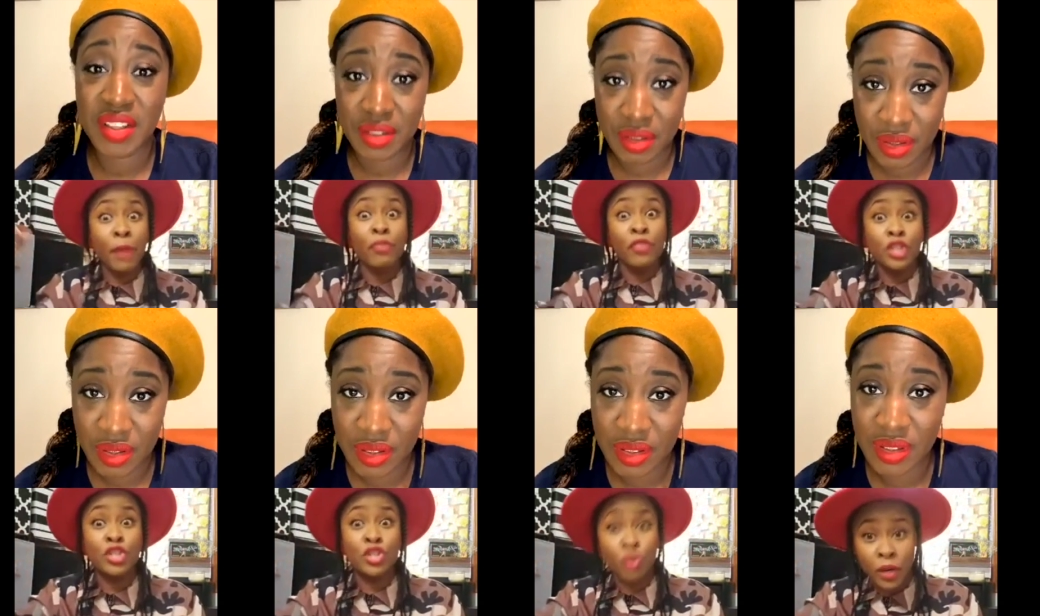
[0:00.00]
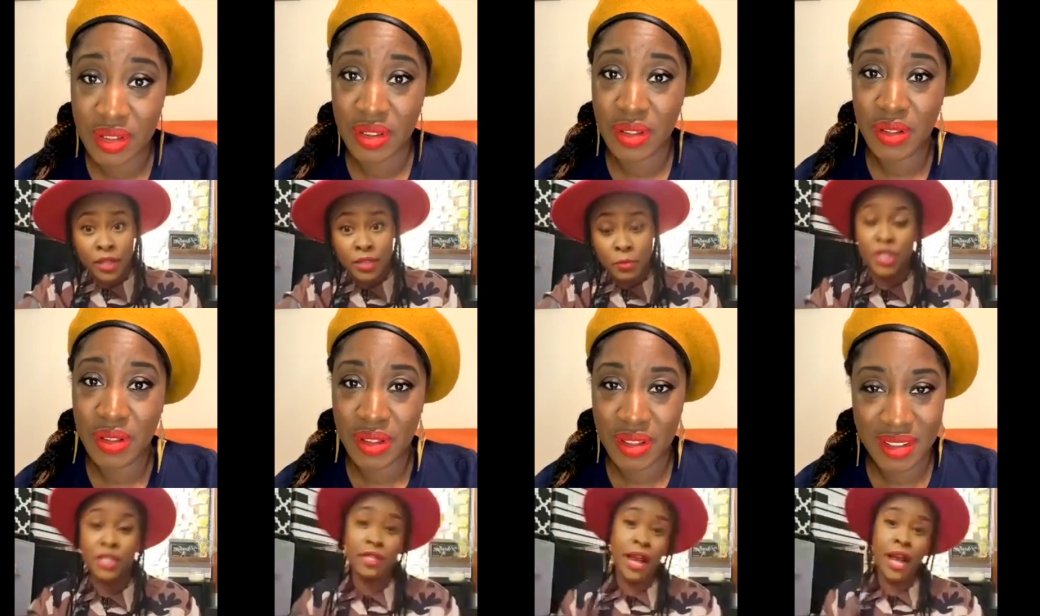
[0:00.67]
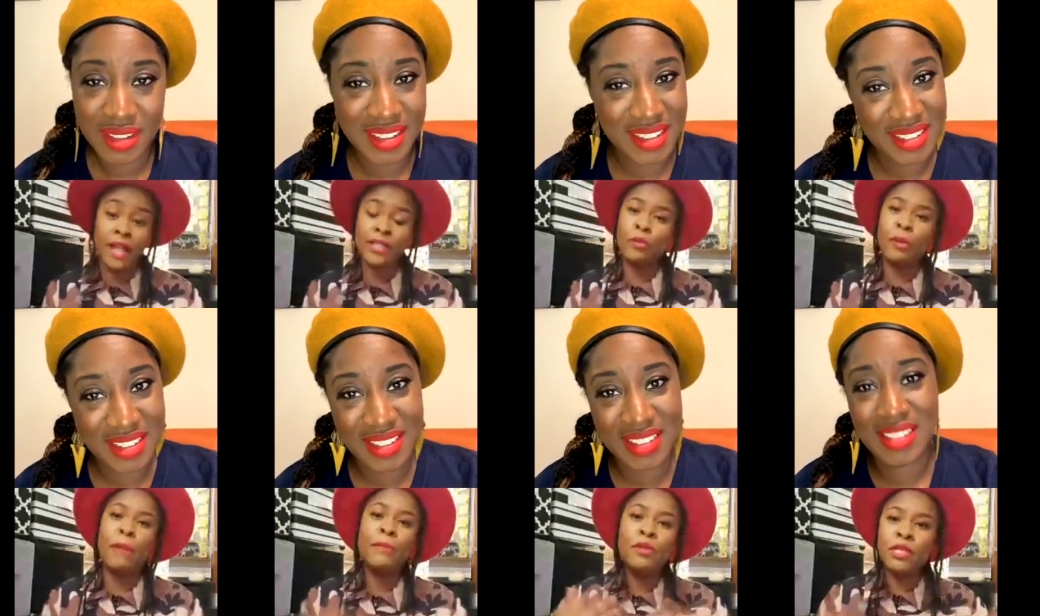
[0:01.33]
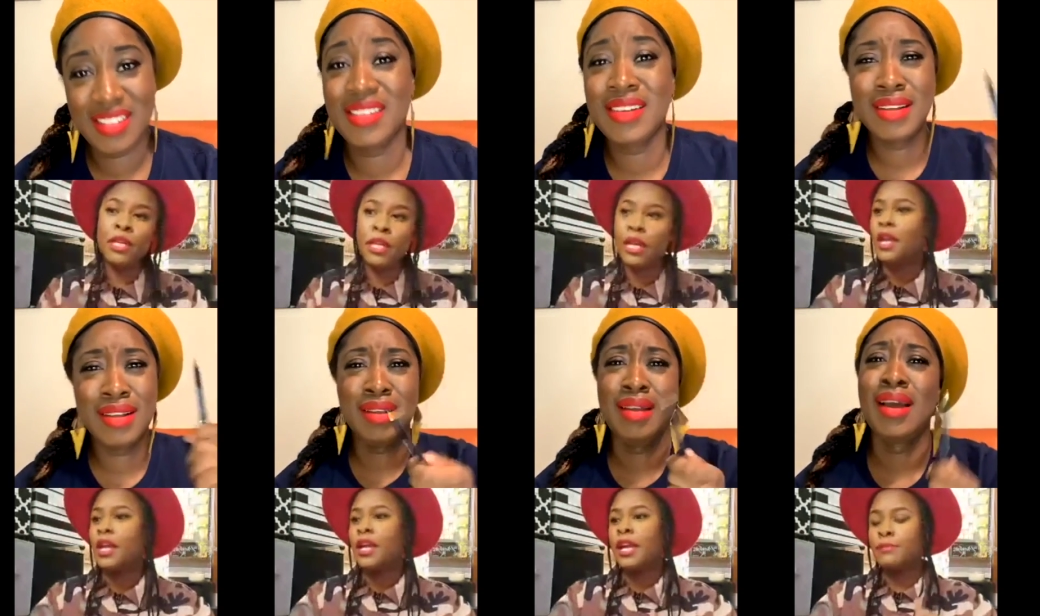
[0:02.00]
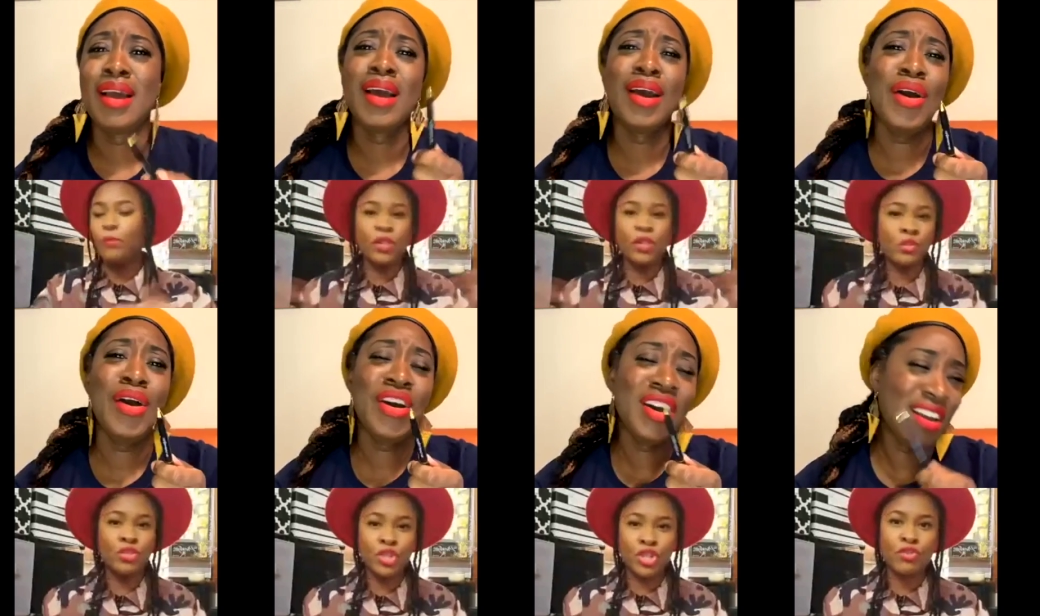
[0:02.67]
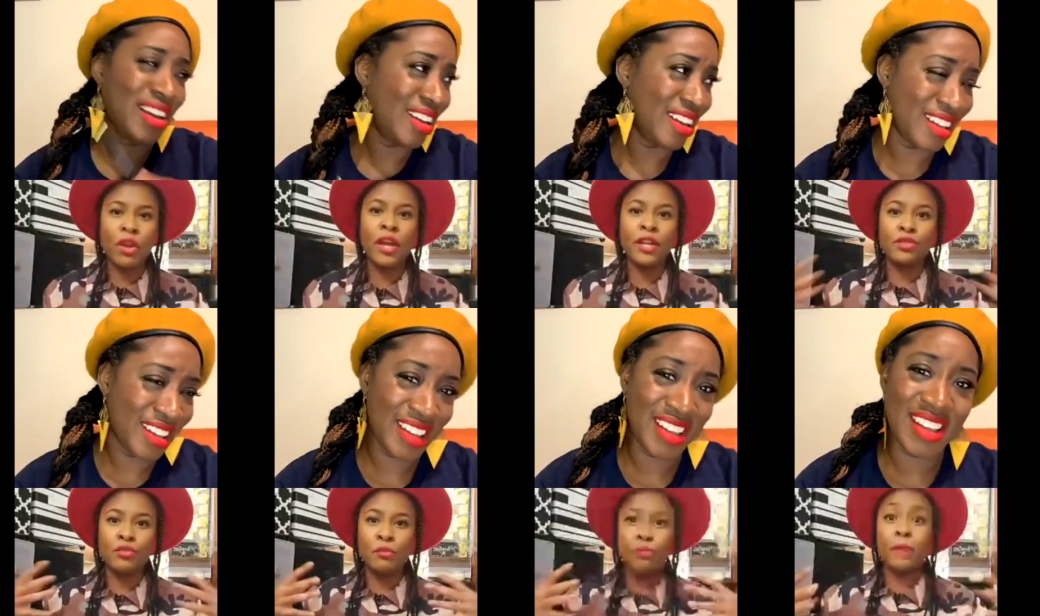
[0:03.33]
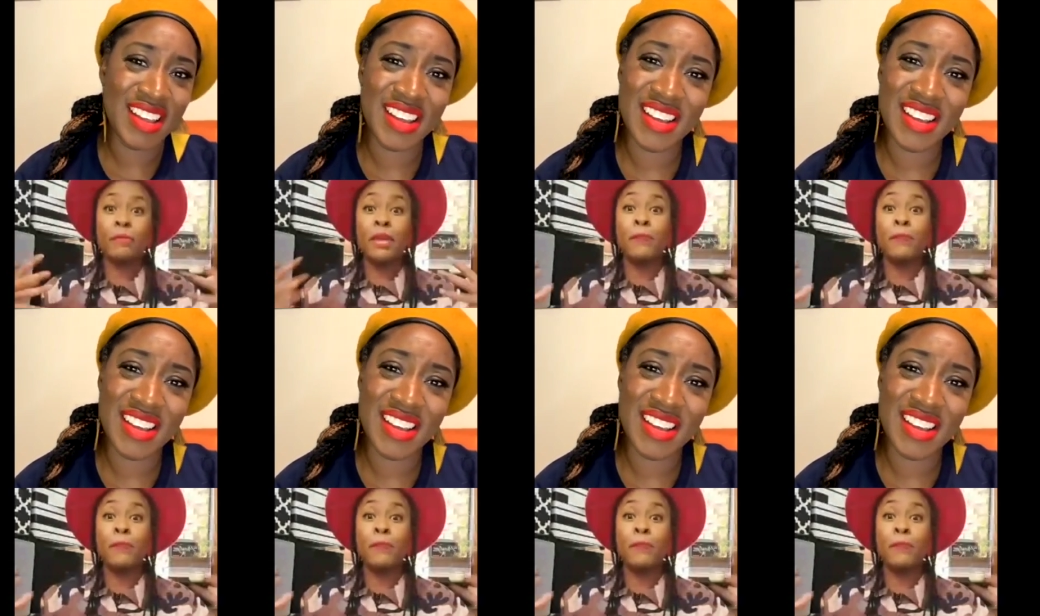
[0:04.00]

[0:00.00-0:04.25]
Speaker 1: So my music is more so just trying to bring people back to the source, not the